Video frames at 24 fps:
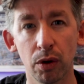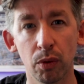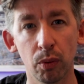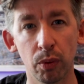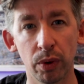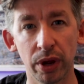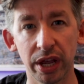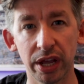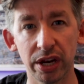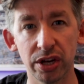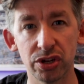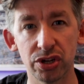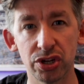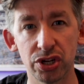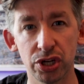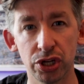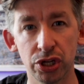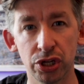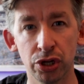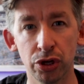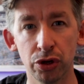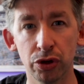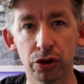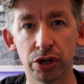which
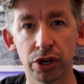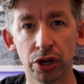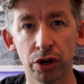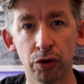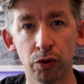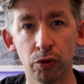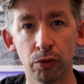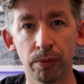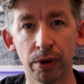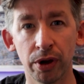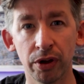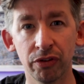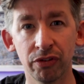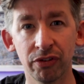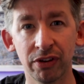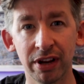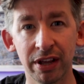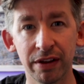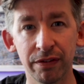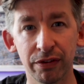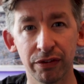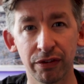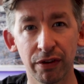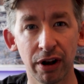you can almost
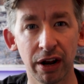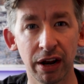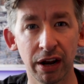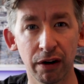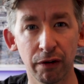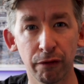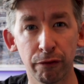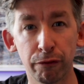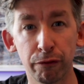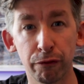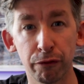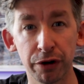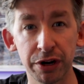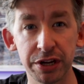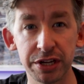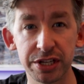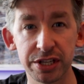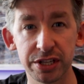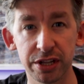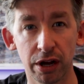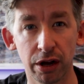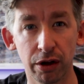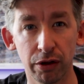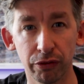leave as a little
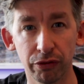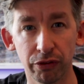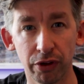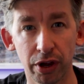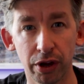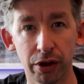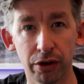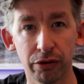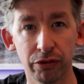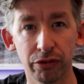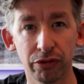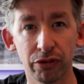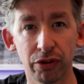freestyle zone.